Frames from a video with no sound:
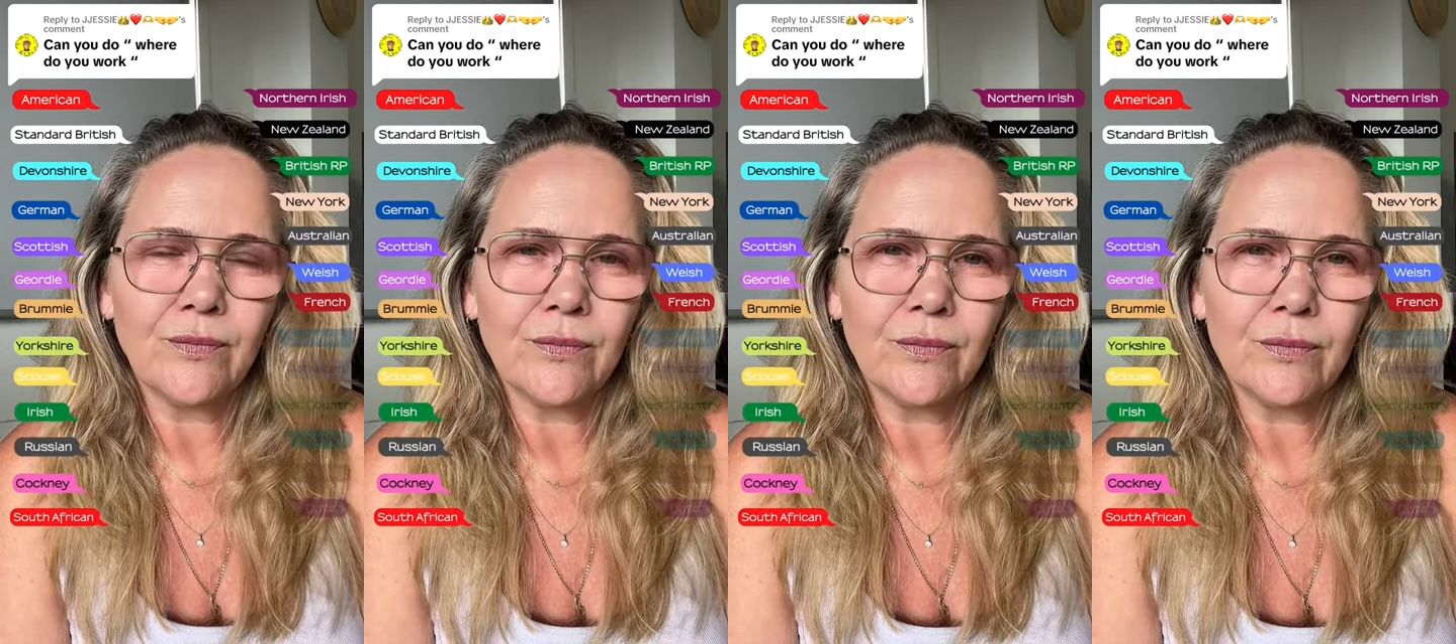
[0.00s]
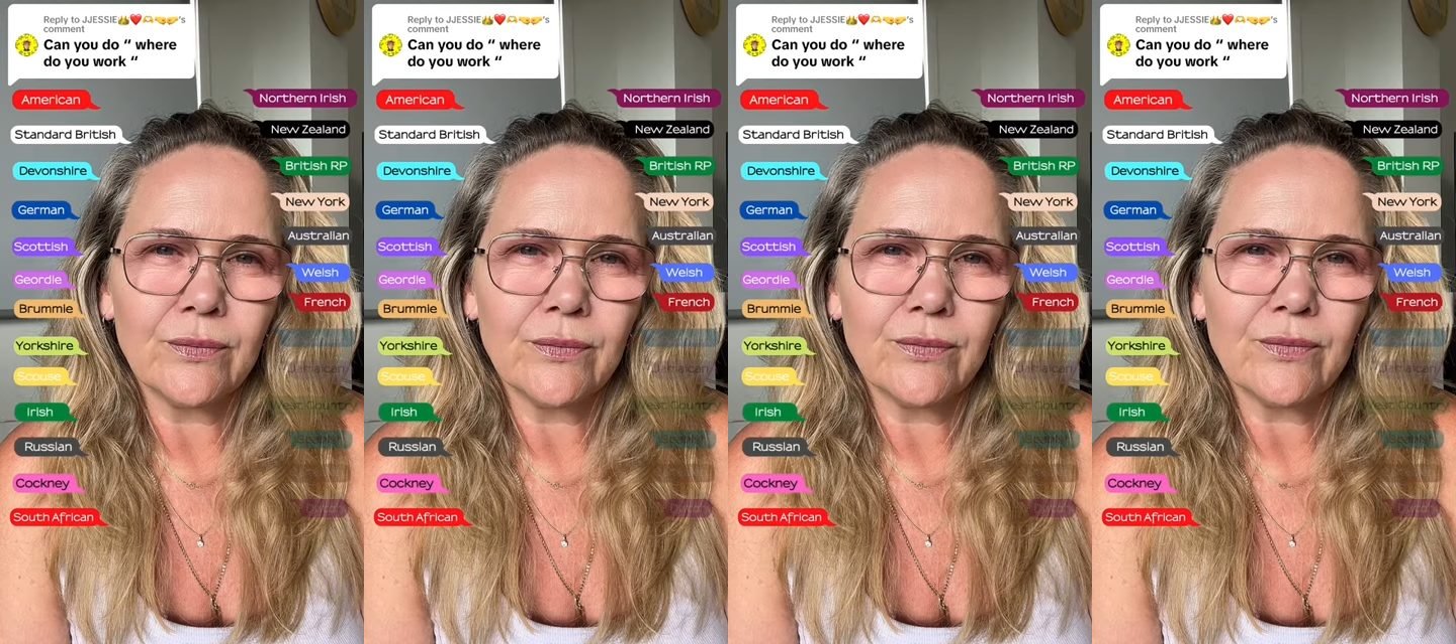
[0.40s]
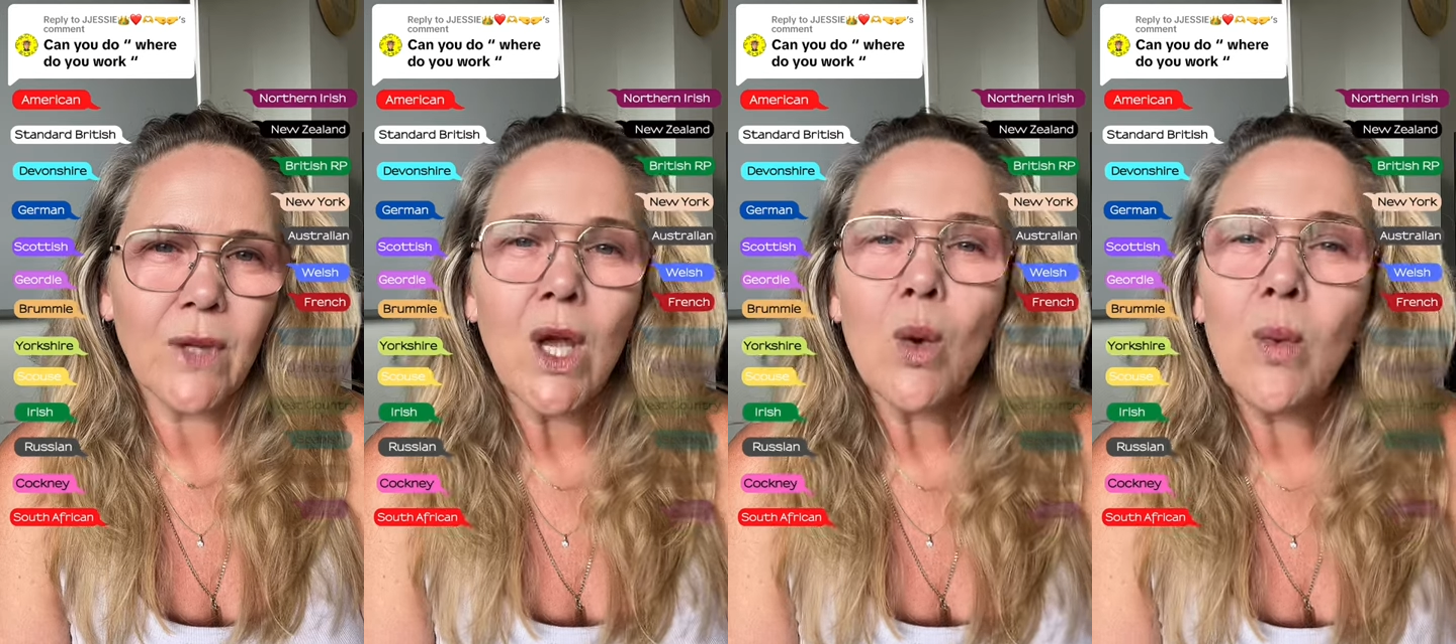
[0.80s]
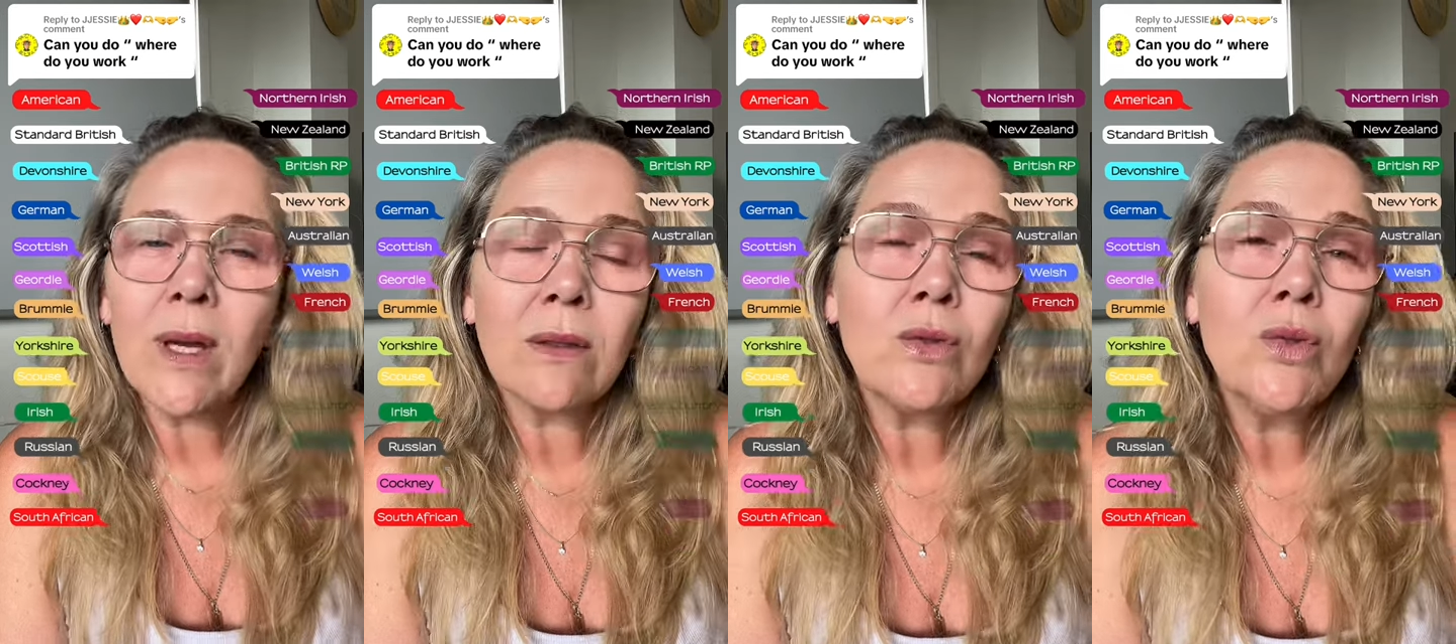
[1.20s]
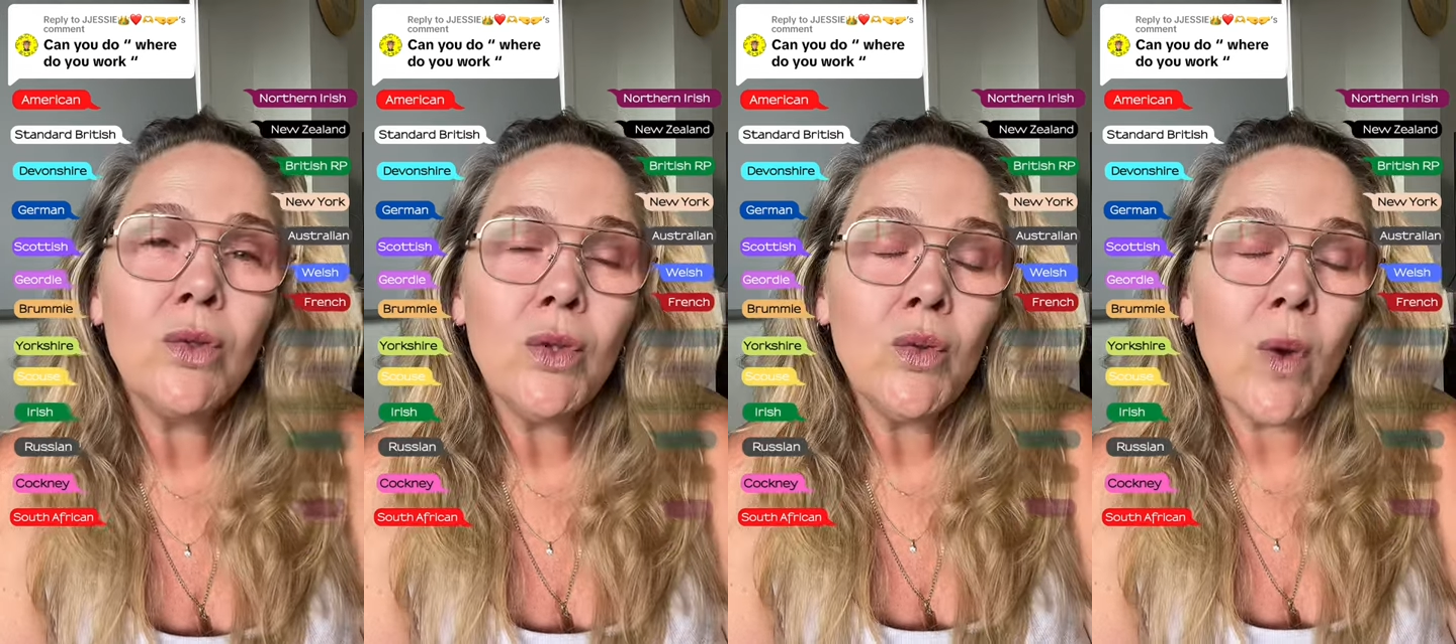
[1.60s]
French. Where do
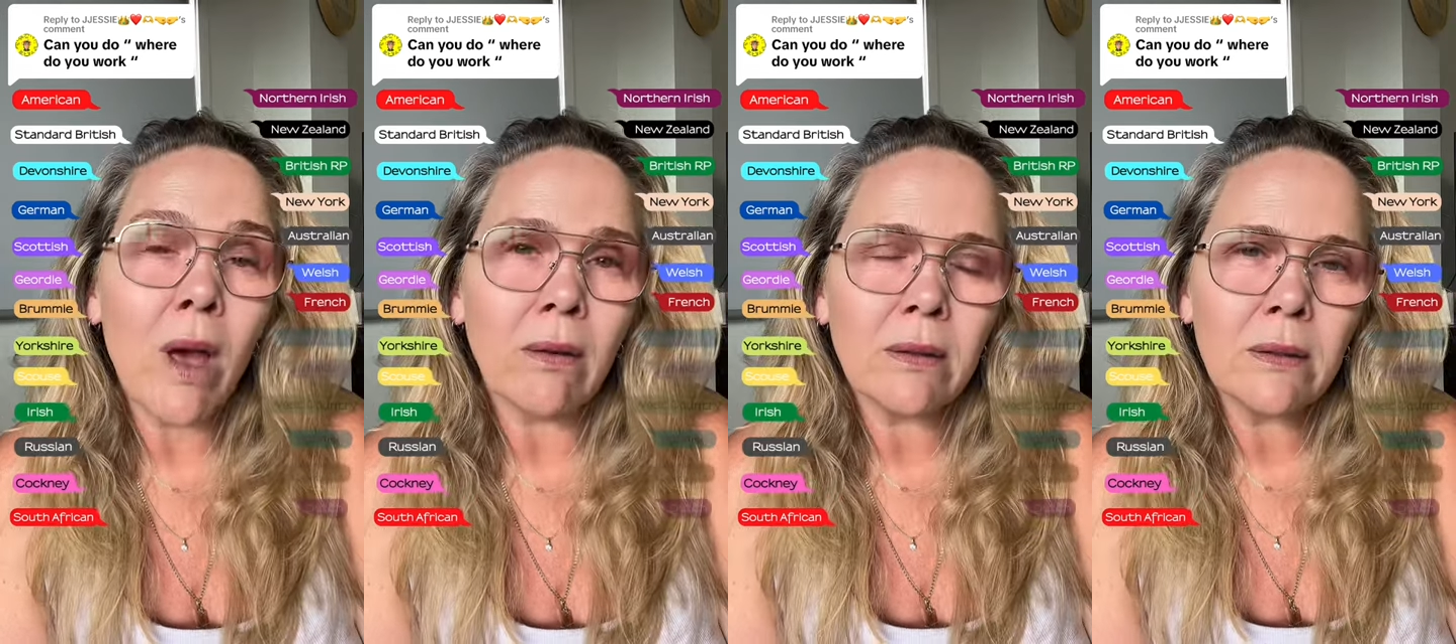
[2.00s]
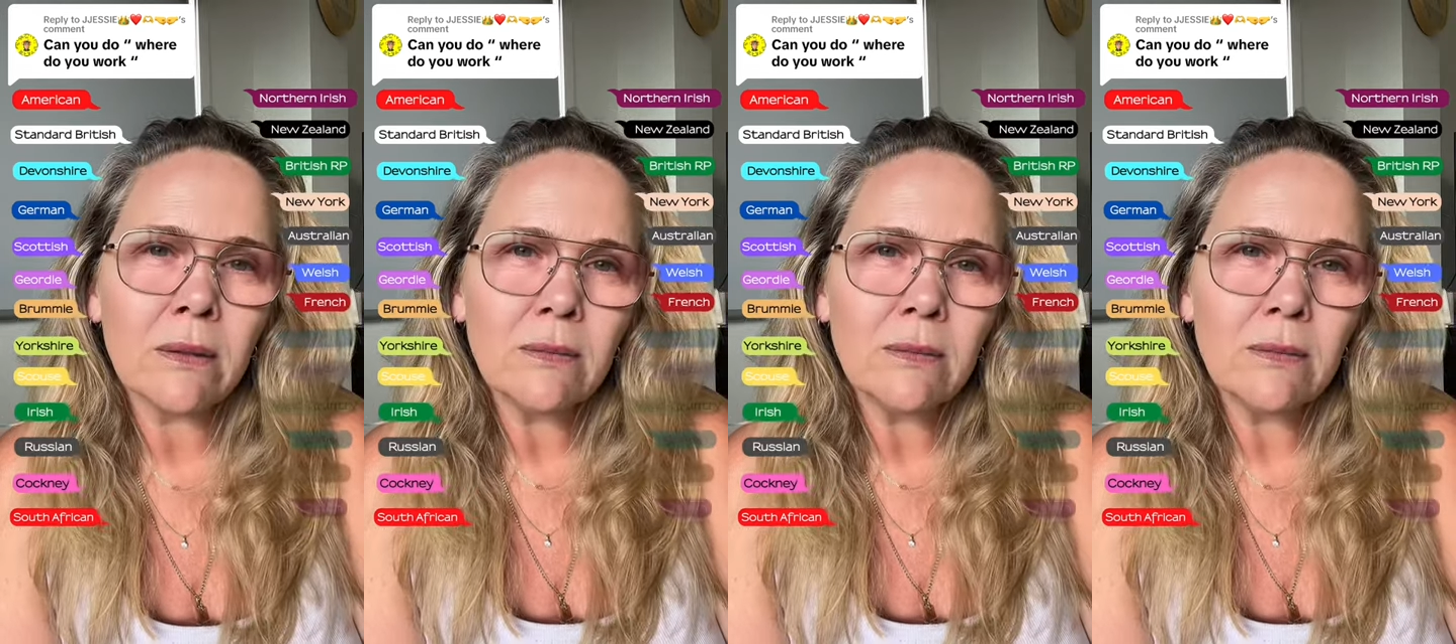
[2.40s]
you work?